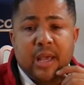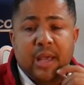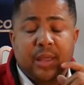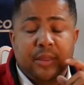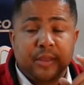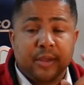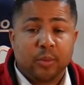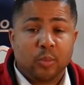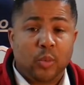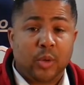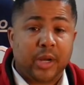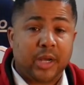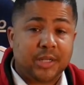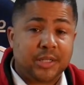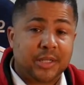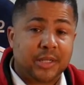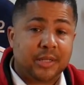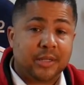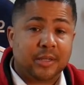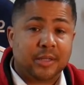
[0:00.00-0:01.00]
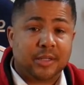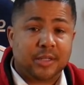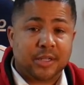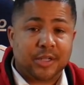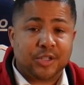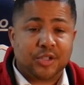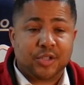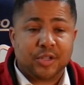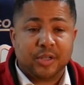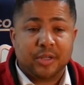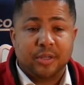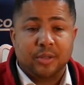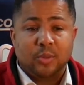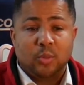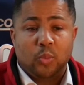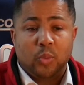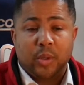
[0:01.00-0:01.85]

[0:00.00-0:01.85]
And then what I did in addition,